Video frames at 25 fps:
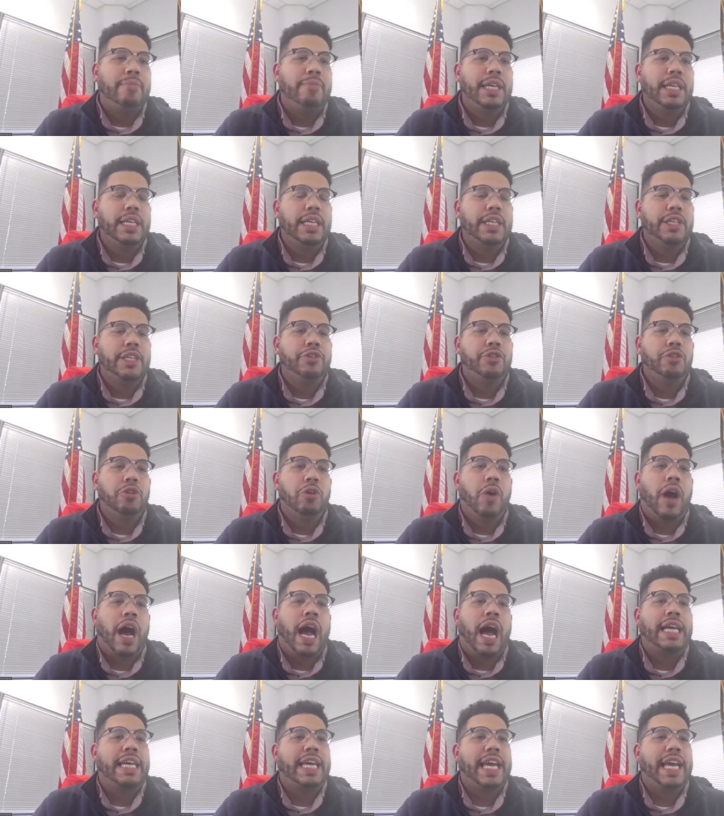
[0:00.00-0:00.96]
I mean, you
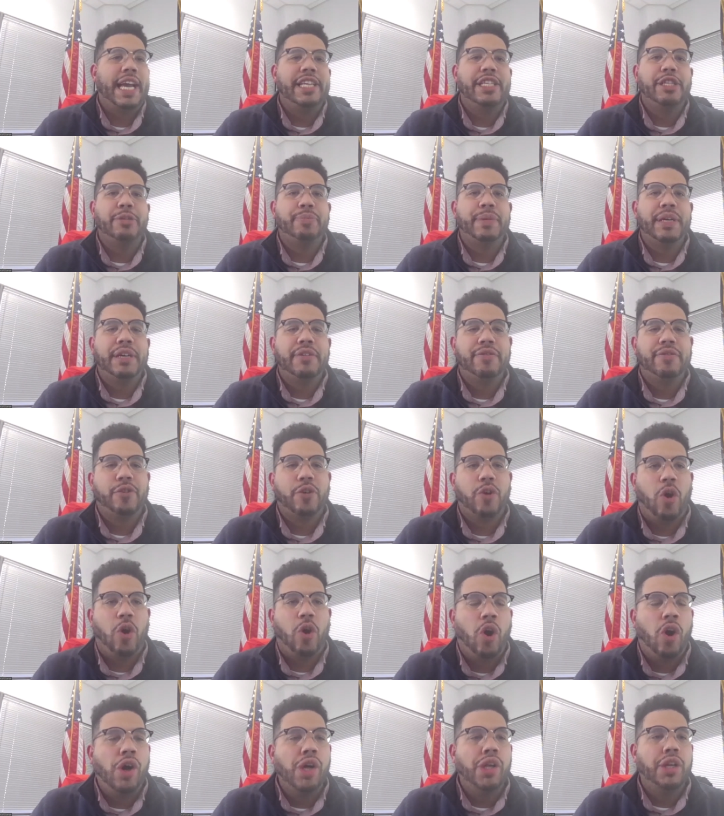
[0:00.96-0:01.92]
know, I can't speak for
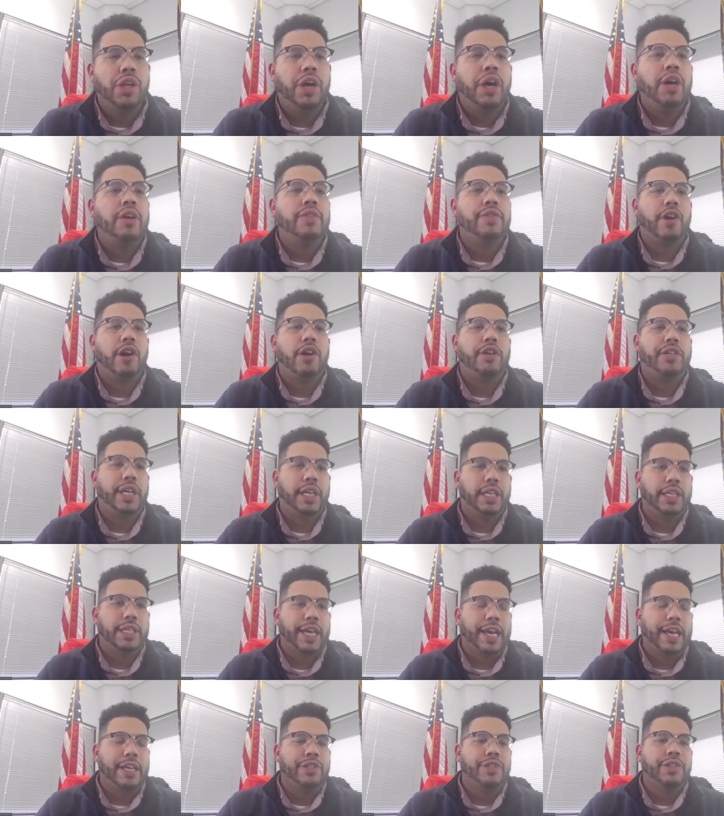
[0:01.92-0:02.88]
all of our
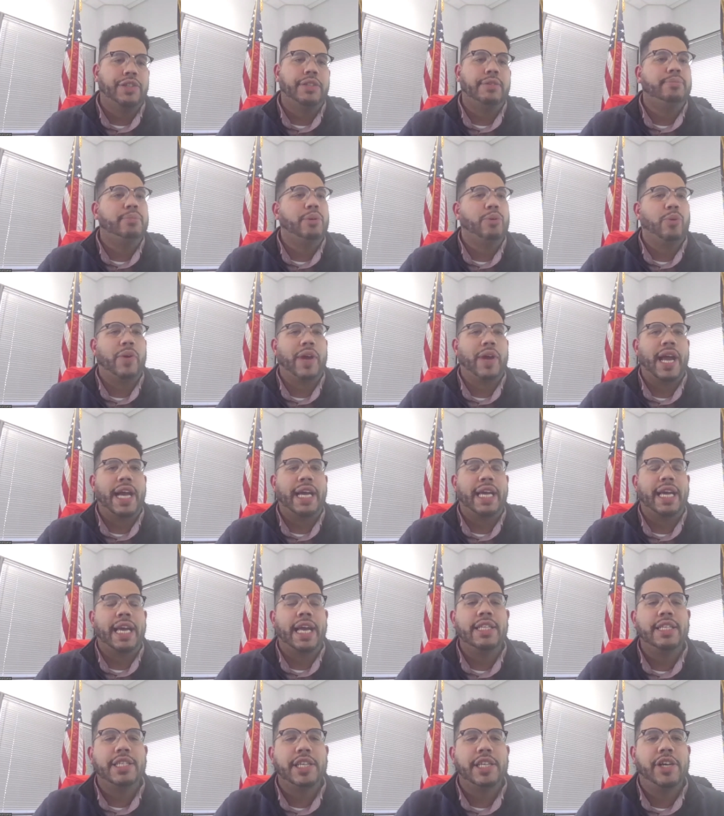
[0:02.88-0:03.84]
delegation, but what I
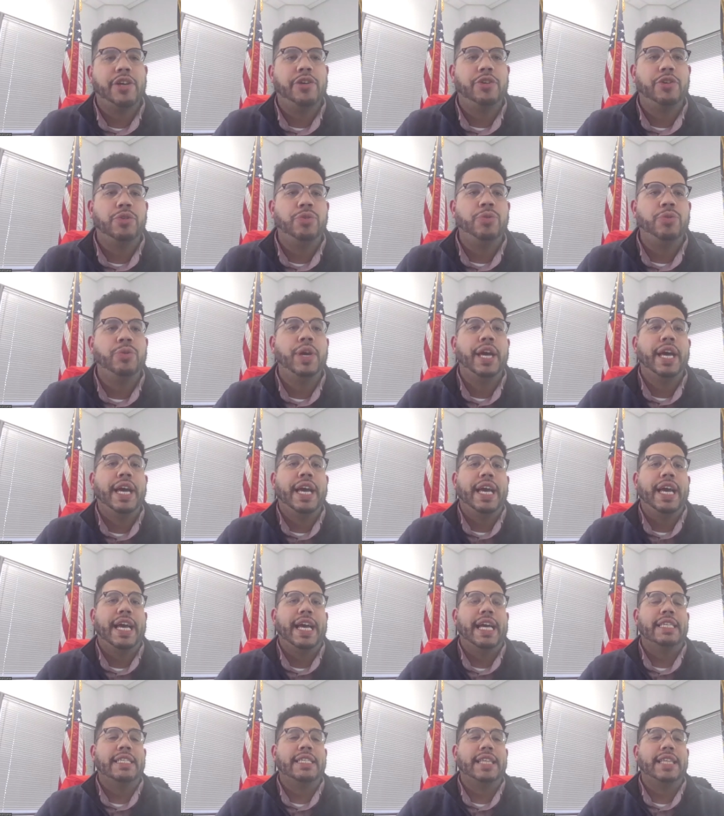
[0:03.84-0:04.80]
can tell you
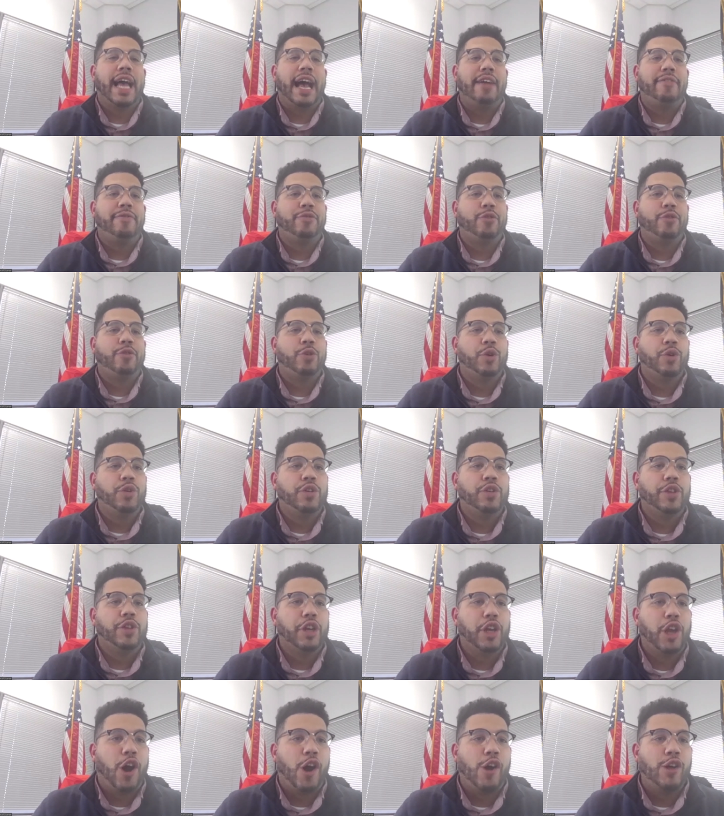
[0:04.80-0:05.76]
is that for
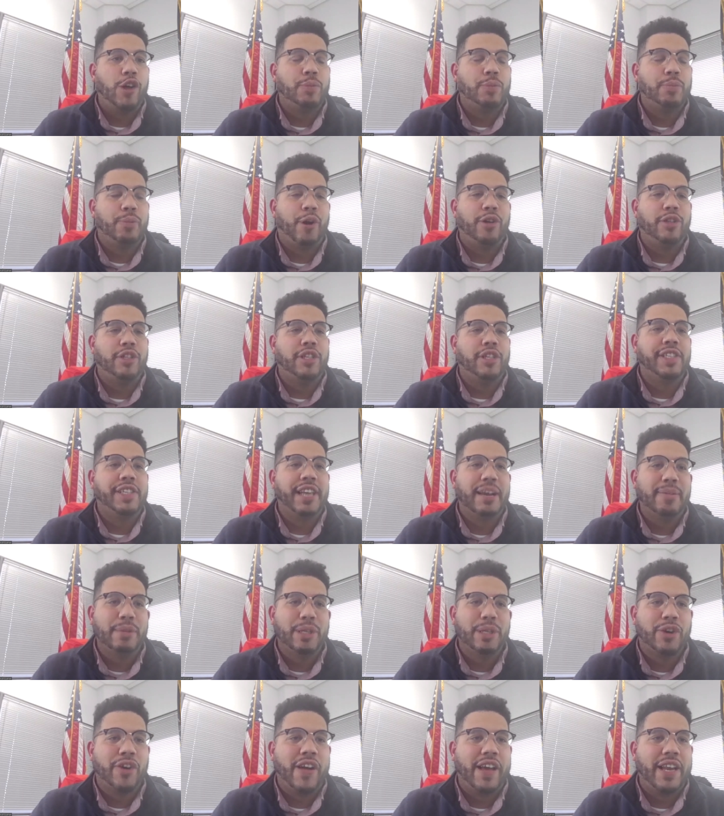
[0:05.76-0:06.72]
the large part, the
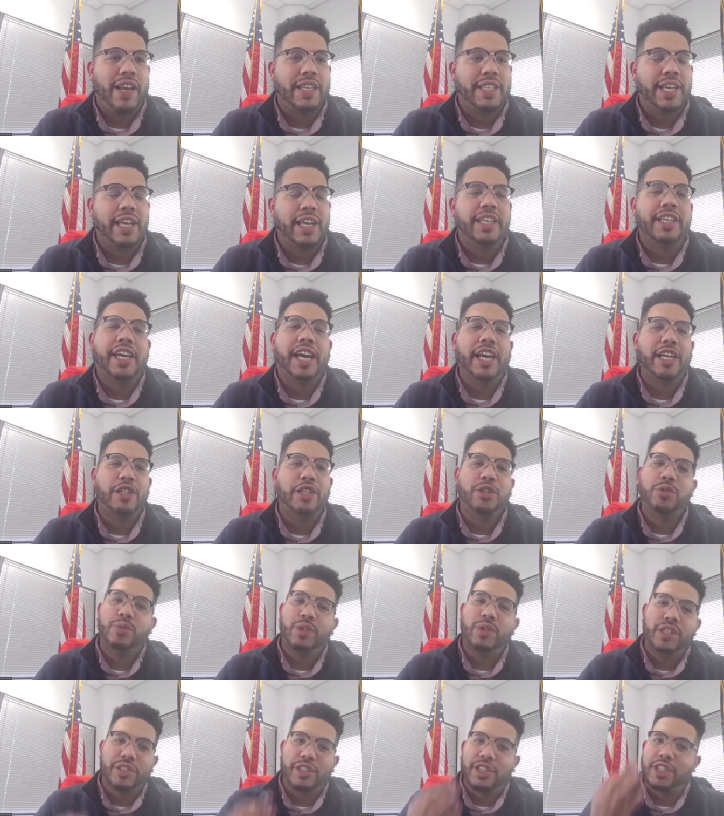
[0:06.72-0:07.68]
Democratic
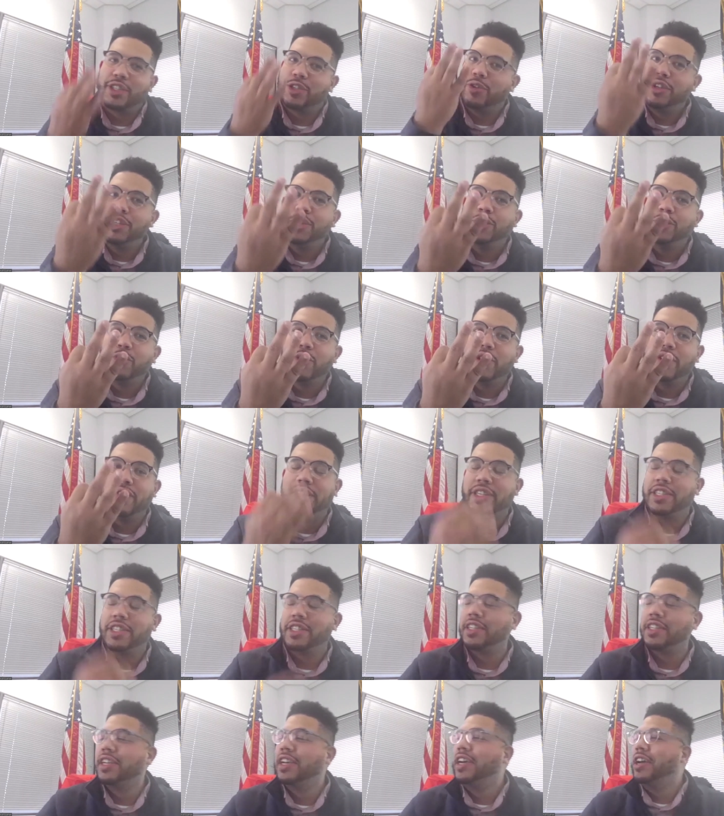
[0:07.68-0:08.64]
delegation, which there's only three of
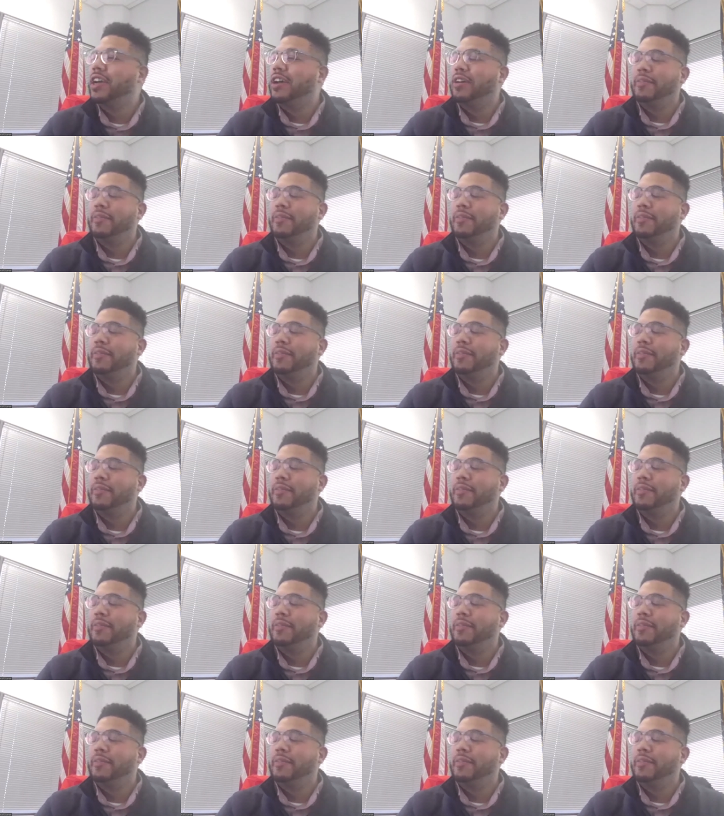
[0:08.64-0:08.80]
us,